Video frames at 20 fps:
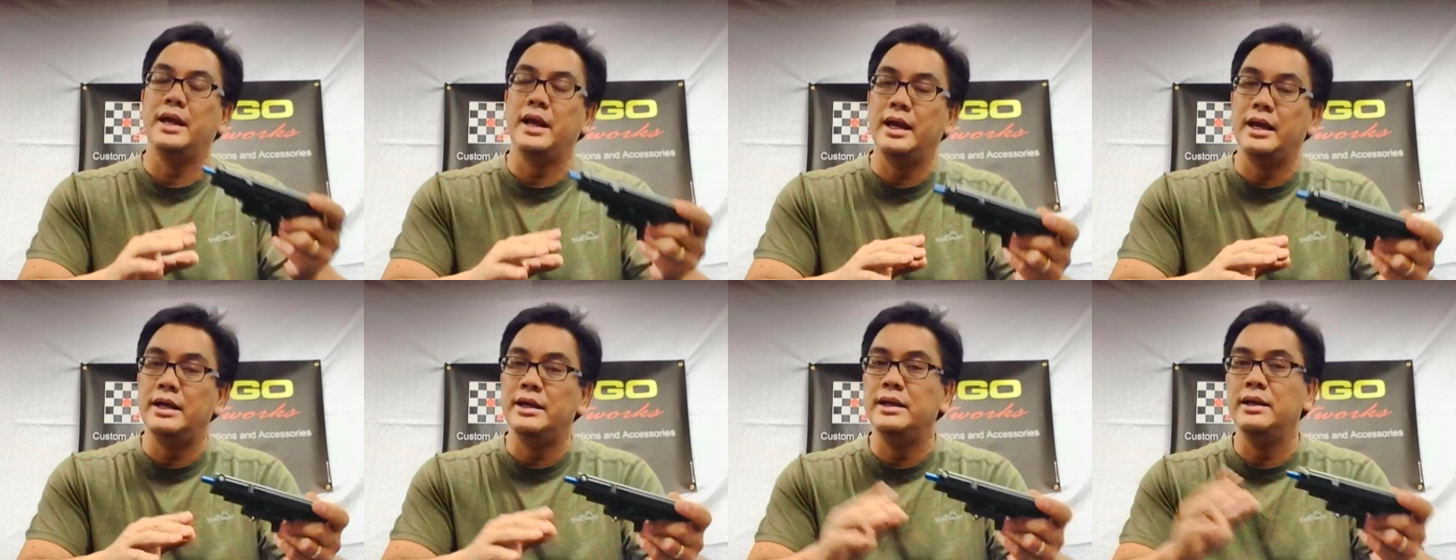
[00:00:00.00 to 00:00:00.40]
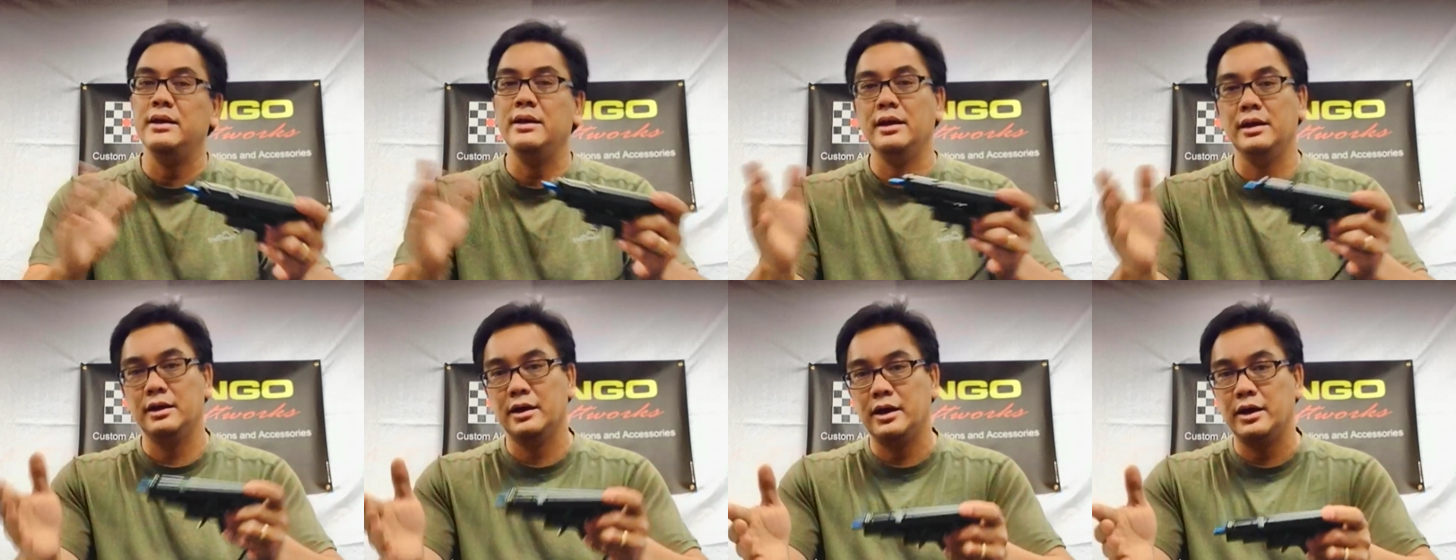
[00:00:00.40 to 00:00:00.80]
80
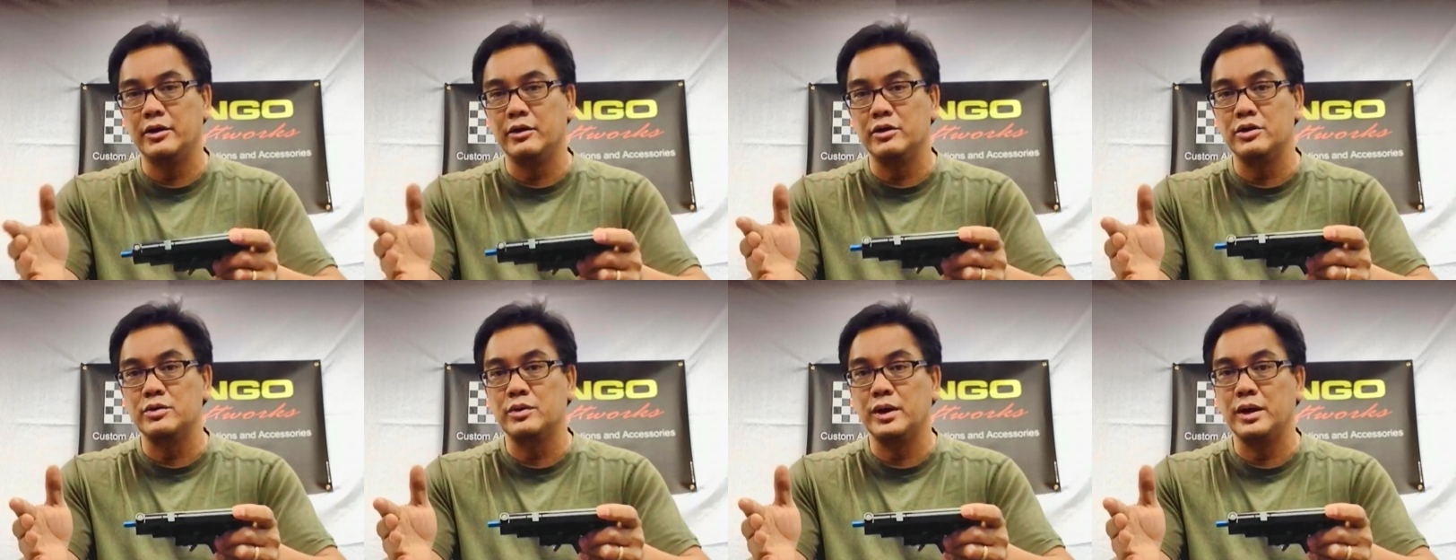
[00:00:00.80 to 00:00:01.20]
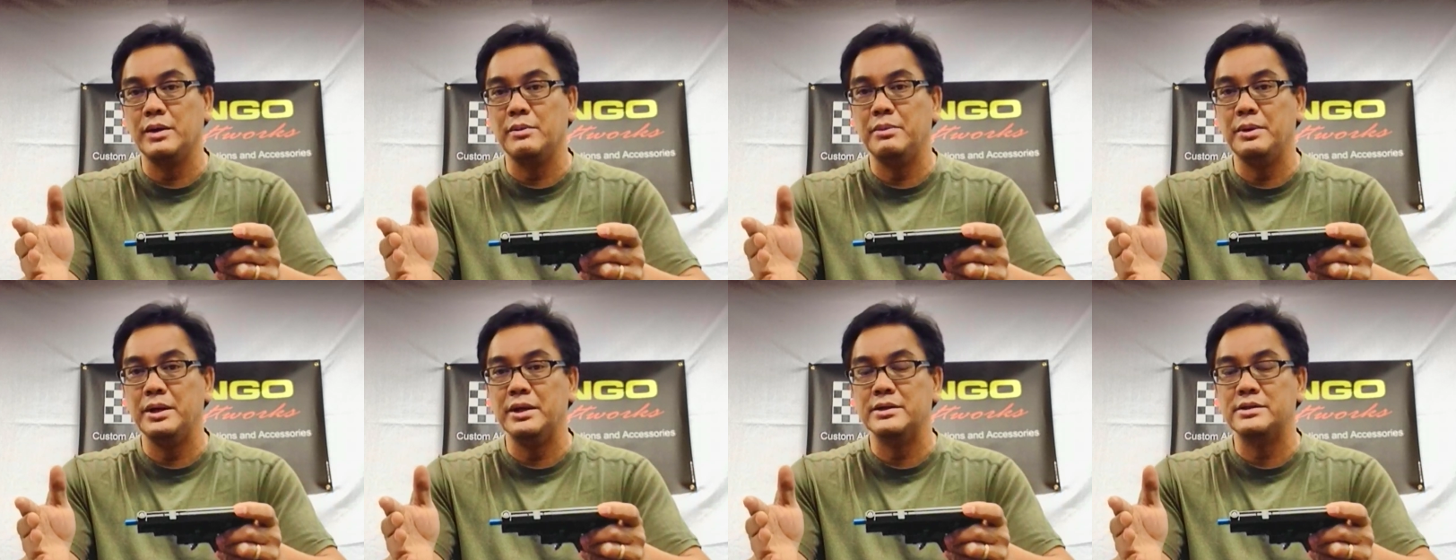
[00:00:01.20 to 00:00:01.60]
and 120
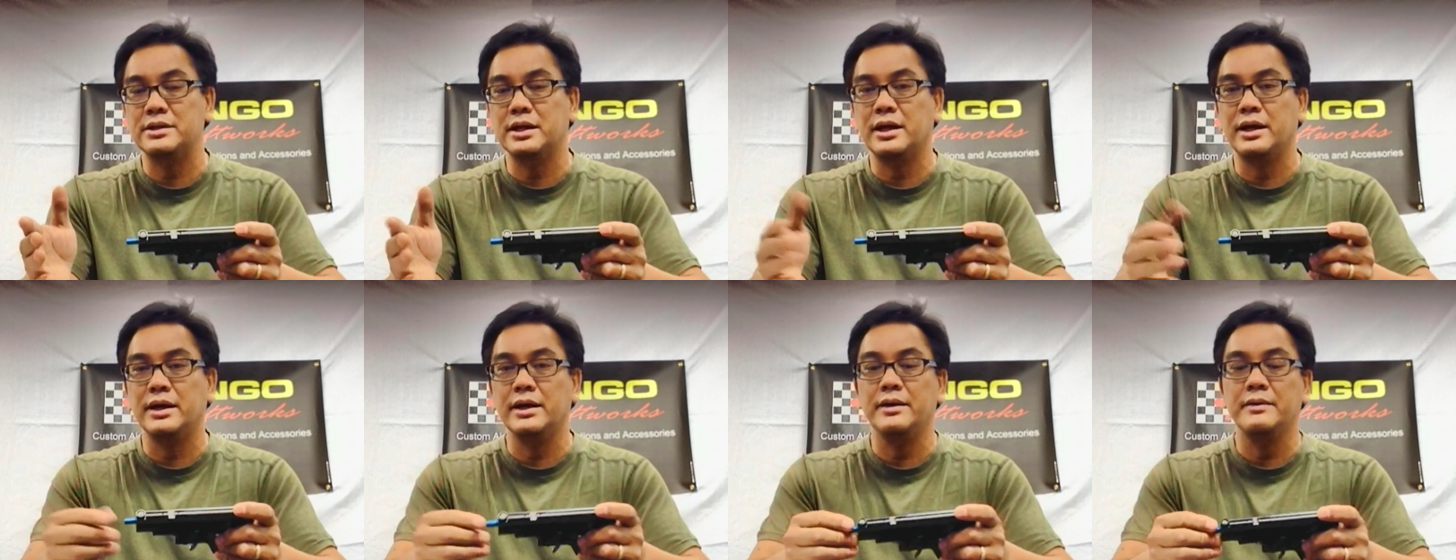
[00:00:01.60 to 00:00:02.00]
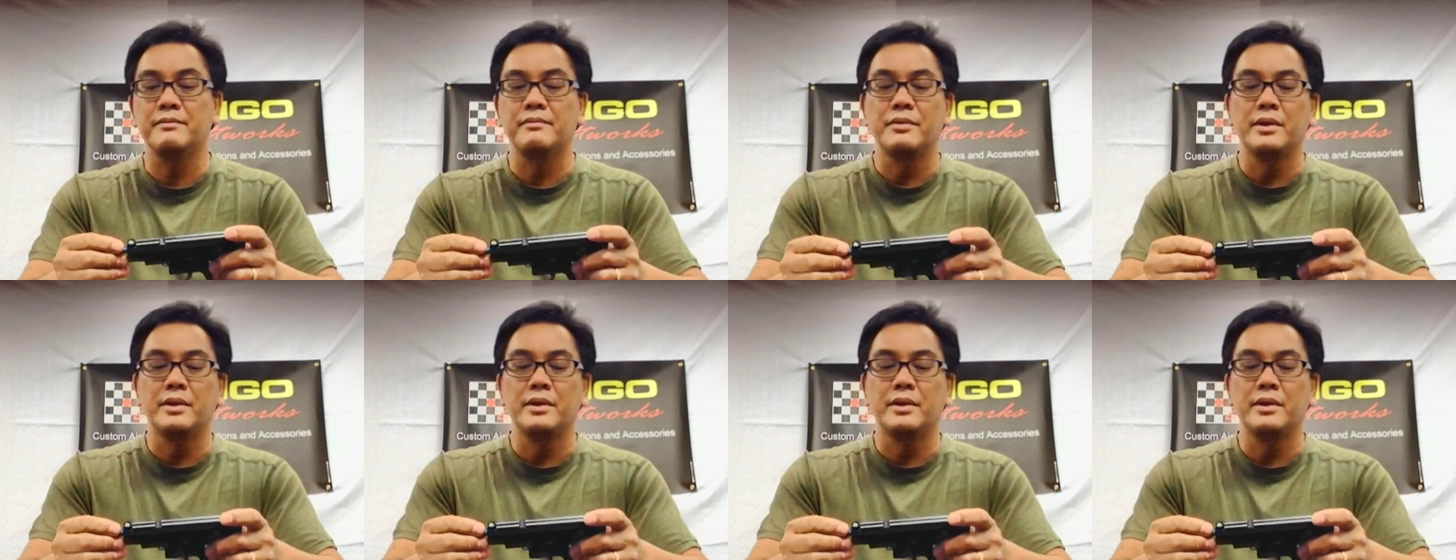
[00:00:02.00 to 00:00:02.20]
PSI,